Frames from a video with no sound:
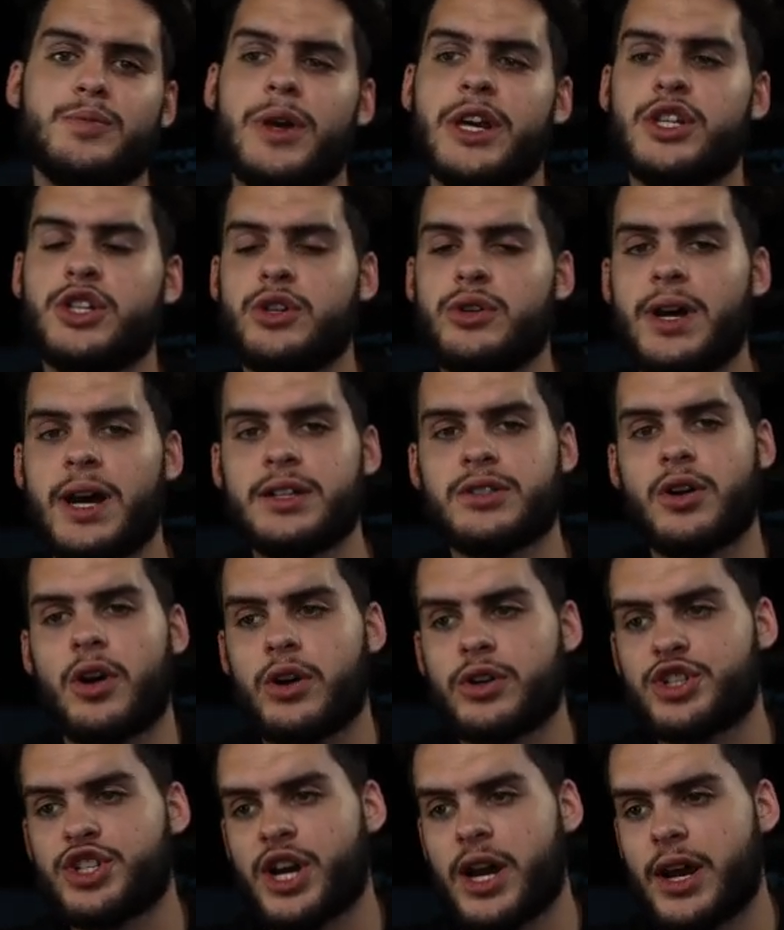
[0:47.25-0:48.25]
make sure you guys
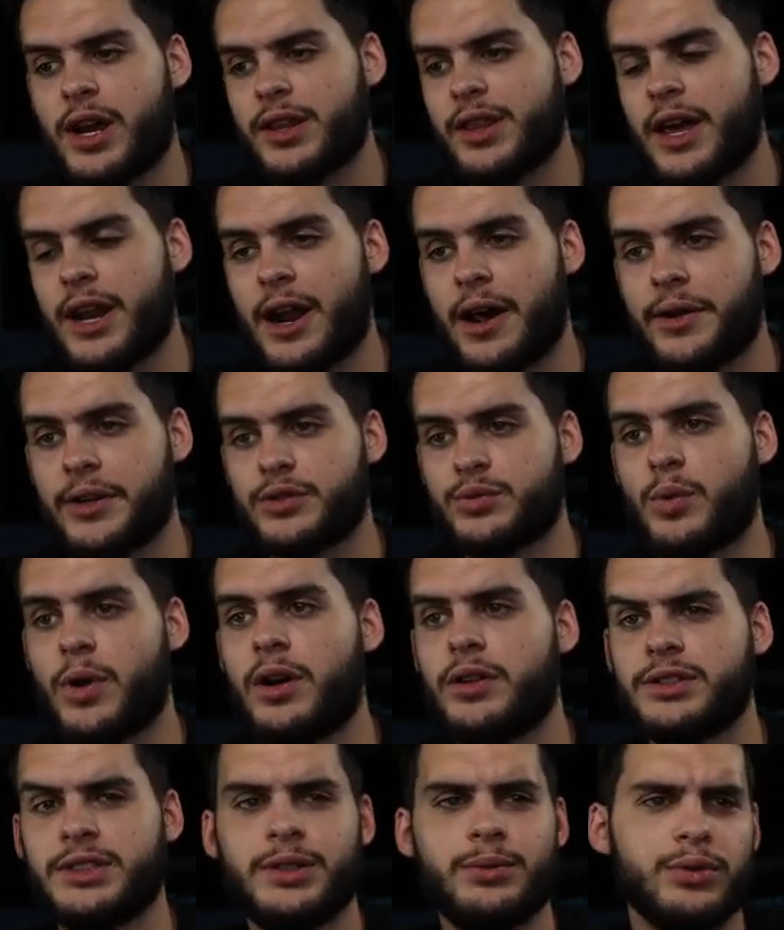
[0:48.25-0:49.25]
are checking that out as well
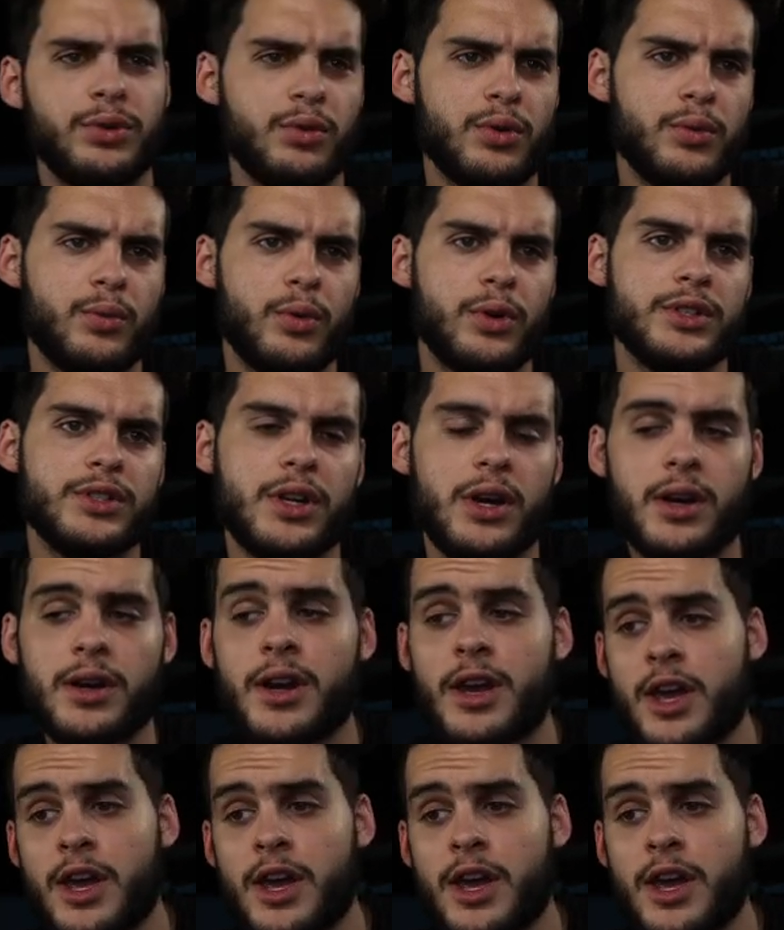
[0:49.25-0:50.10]
and see what the rewards are.